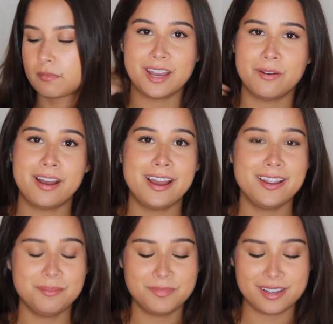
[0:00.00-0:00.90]
Now,
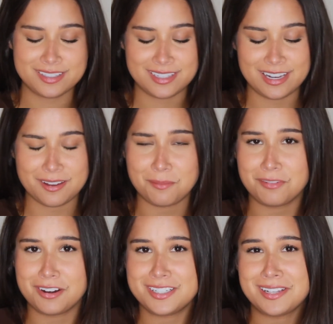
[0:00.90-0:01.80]
I'm not saying I'm
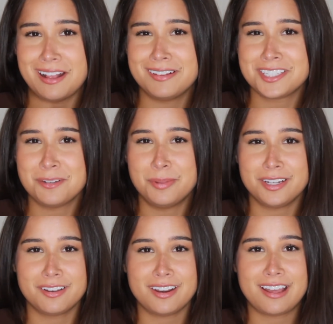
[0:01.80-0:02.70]
very talented at
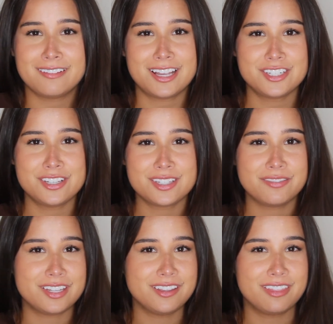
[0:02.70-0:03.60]
putting on eyelashes.
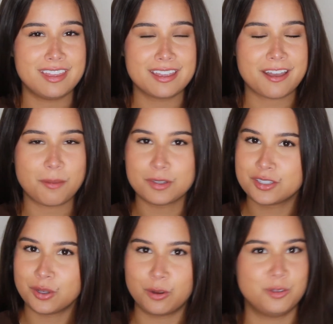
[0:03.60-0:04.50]
If anything, I'm a
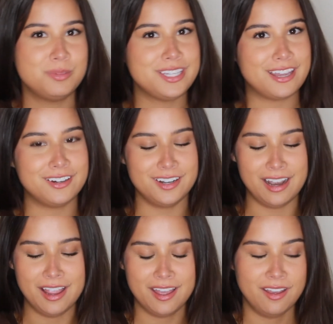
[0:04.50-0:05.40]
total
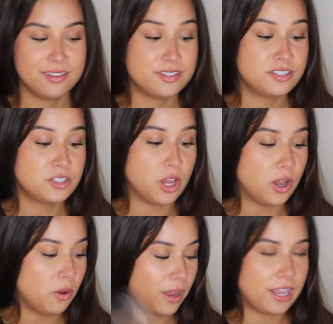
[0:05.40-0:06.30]
beginner, so
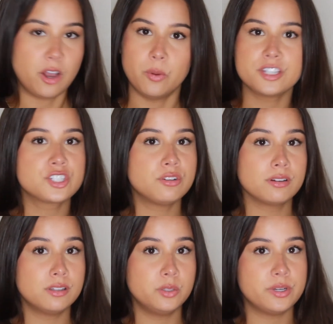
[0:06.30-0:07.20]
I always
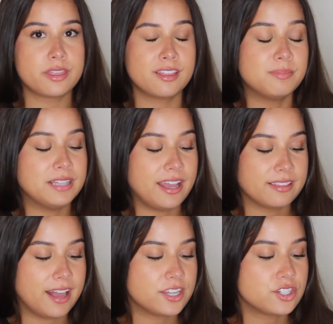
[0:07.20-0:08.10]
struggle with
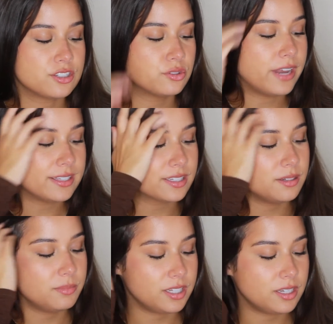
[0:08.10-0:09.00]
applying lashes, so that is
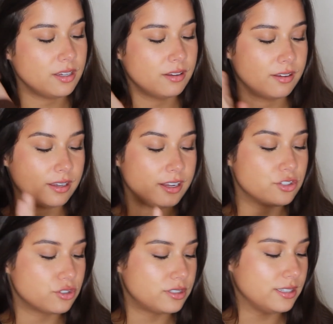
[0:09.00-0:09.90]
going to be an
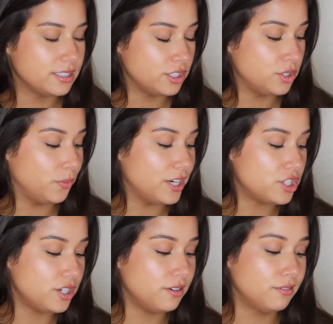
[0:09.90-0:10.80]
interesting
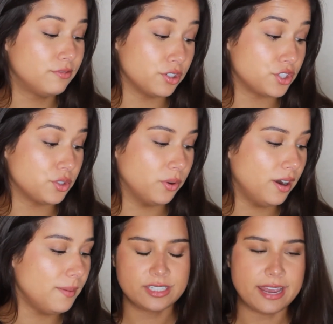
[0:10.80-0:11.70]
situation for sure.
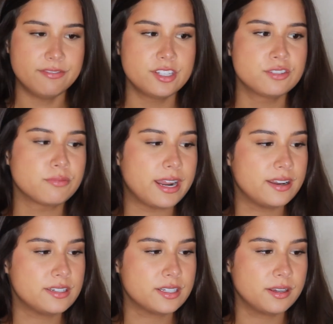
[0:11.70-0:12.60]
I just have this
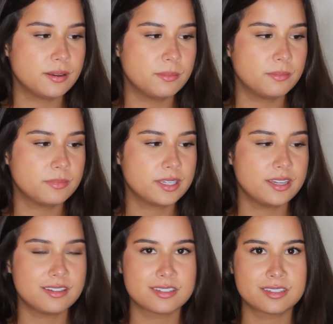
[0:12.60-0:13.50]
random
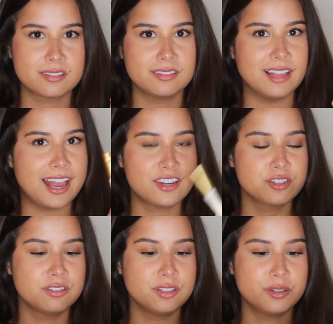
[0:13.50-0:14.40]
Kiss
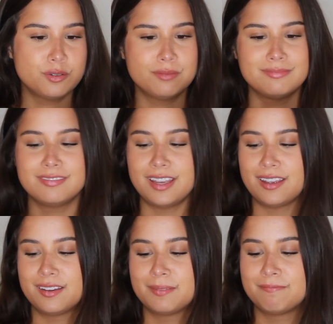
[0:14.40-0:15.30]
lash glue,
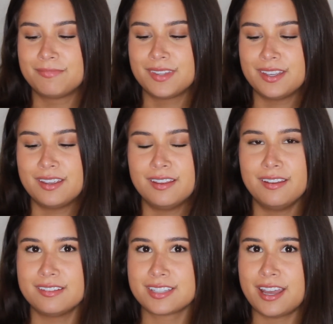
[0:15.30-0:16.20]
like
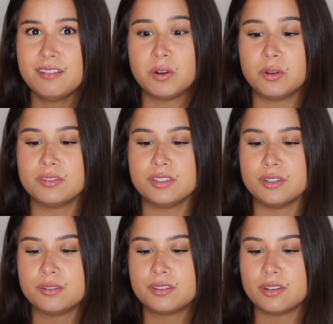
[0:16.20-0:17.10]
it's kind of old
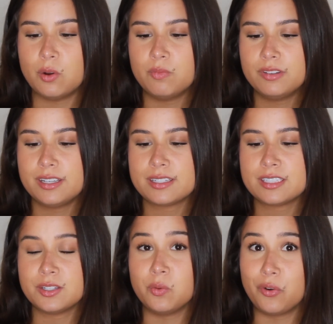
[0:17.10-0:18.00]
too, so hopefully it
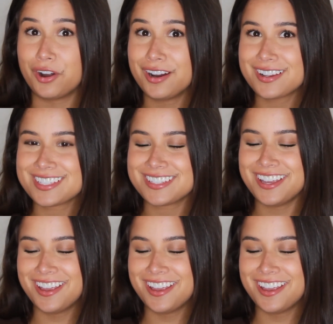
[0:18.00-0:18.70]
still works.